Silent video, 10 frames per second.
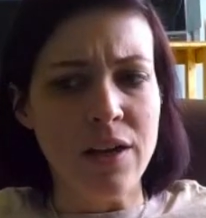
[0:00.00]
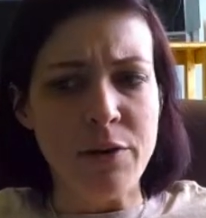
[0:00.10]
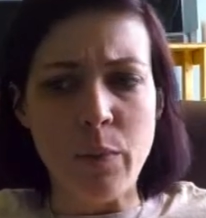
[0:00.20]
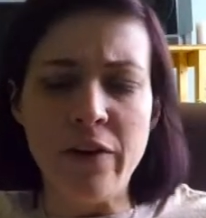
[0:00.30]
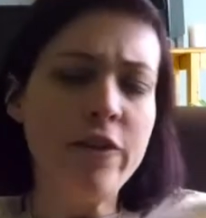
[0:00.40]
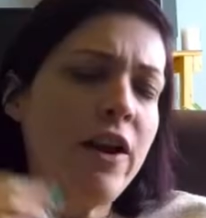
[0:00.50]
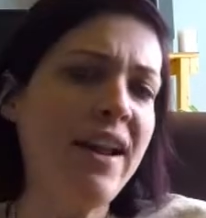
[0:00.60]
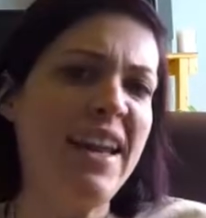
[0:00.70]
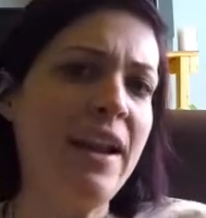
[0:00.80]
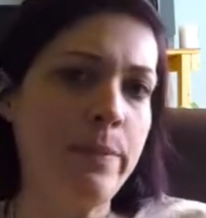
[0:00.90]
Whenever
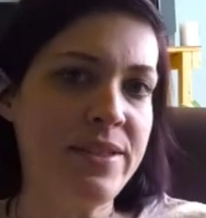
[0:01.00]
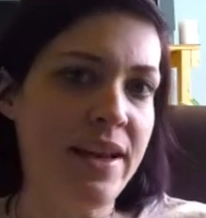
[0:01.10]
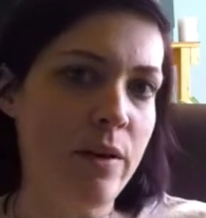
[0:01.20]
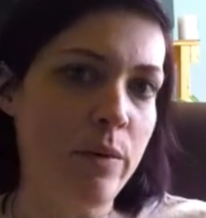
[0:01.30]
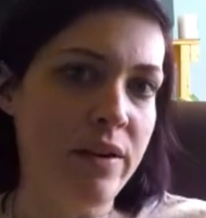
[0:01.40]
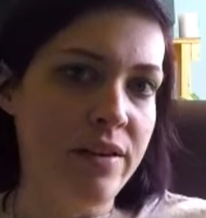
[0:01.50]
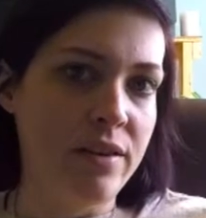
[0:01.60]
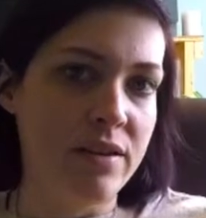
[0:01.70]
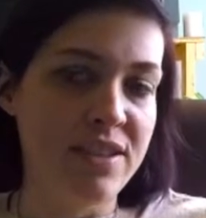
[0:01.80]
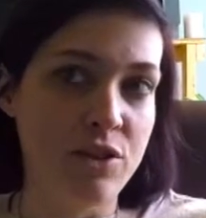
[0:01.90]
I'd get upset with
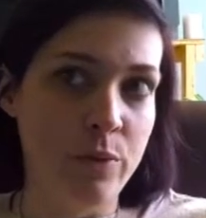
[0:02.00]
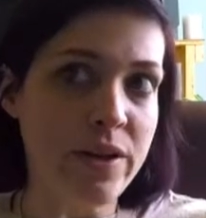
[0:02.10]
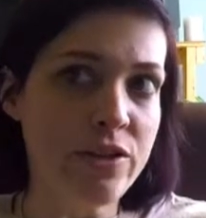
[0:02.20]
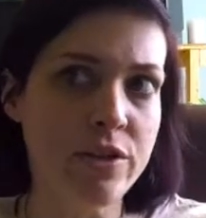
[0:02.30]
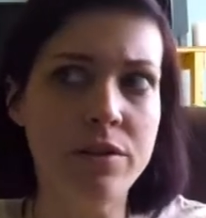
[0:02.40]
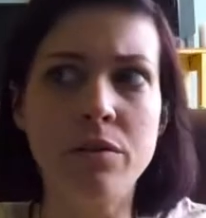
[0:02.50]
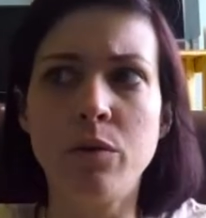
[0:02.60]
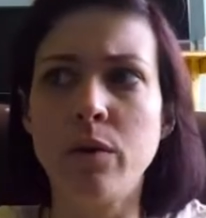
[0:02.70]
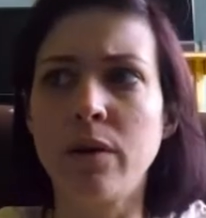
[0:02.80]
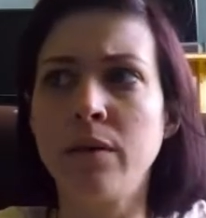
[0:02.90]
a situation
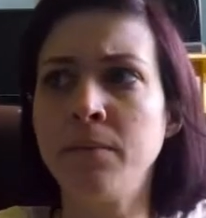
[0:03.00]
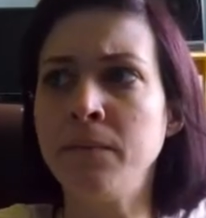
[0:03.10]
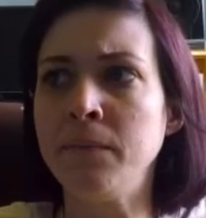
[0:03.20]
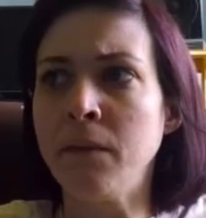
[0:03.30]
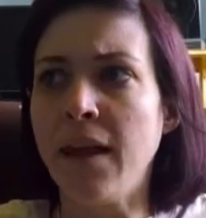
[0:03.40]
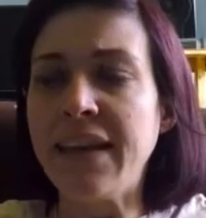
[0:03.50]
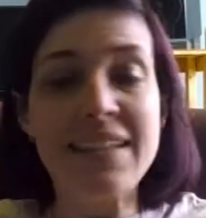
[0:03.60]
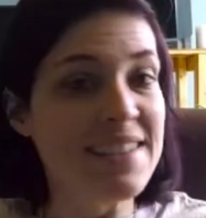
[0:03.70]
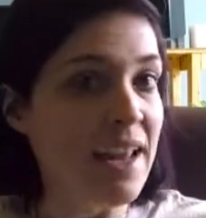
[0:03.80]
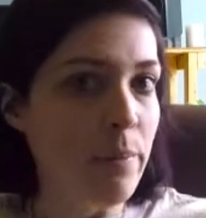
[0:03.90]
or I'd
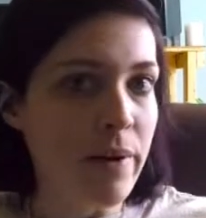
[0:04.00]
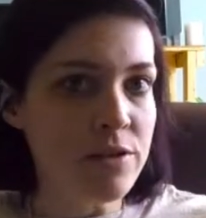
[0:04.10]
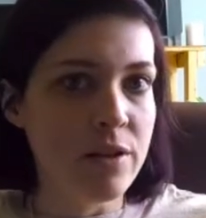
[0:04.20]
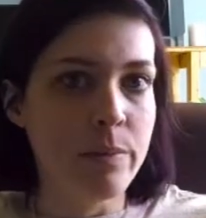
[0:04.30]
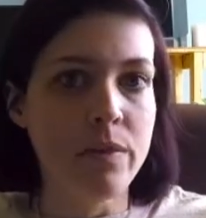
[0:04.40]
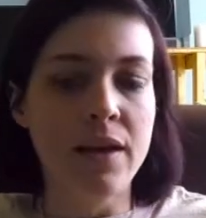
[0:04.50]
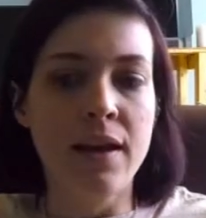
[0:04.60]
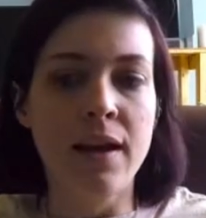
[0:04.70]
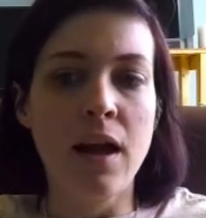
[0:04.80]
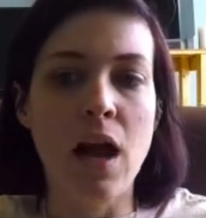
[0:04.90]
get sad about
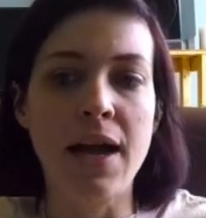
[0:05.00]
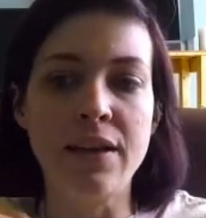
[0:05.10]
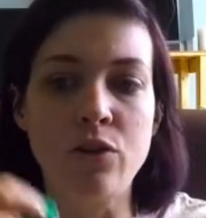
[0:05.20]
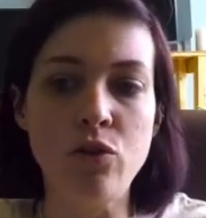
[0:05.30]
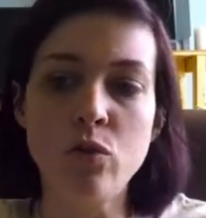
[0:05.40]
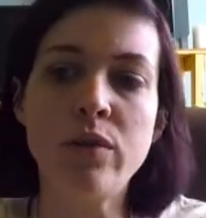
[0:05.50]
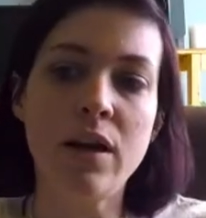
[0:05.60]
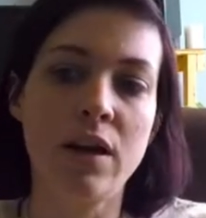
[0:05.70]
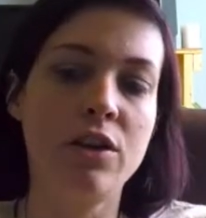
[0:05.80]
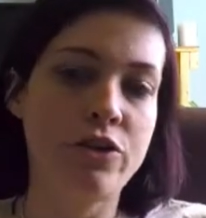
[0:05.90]
something, I knew that
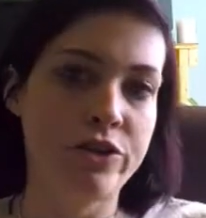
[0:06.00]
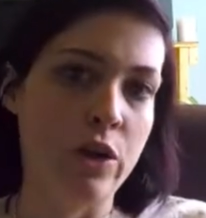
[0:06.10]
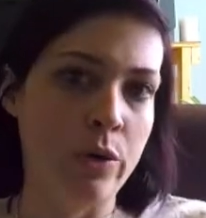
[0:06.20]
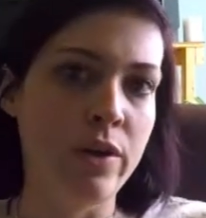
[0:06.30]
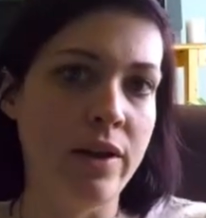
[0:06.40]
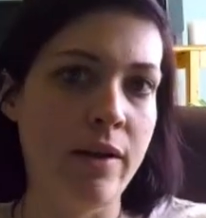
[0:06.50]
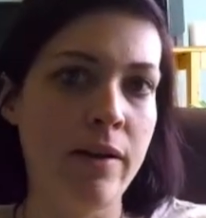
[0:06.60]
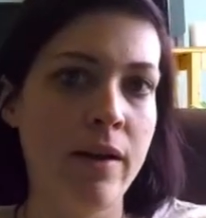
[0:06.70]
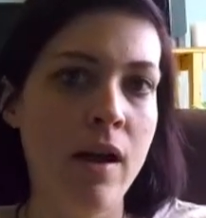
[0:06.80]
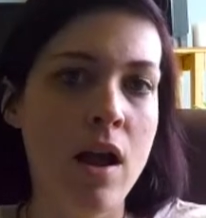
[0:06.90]
I could just go
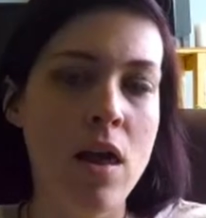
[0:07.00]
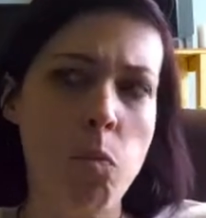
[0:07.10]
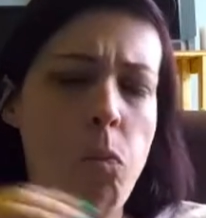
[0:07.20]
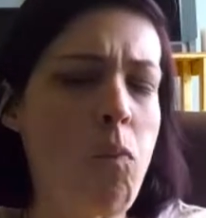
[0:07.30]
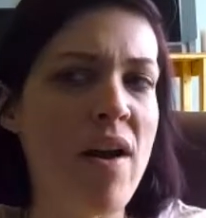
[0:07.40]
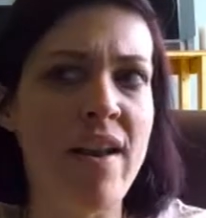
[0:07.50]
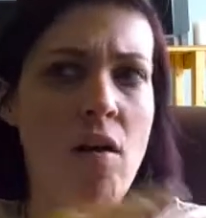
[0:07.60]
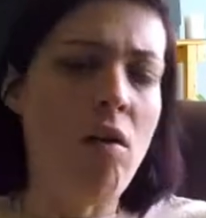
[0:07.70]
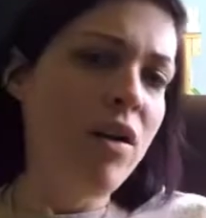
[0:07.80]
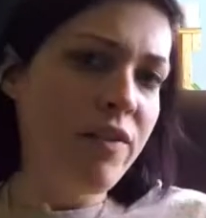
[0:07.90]
there and
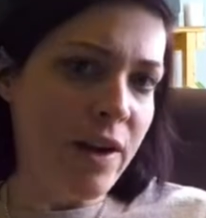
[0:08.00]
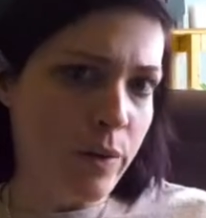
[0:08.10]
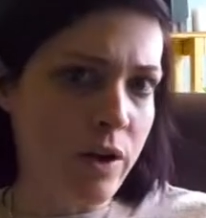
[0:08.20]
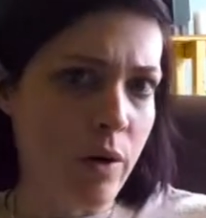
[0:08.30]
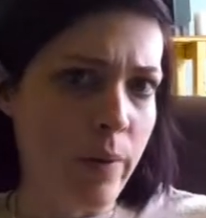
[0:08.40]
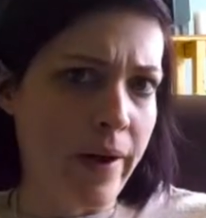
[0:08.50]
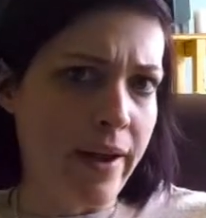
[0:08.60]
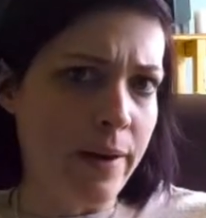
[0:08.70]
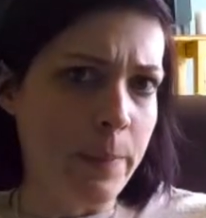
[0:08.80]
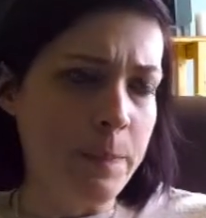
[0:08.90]
all of that would go
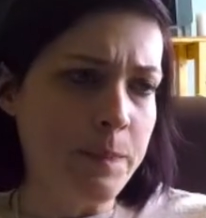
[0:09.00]
away.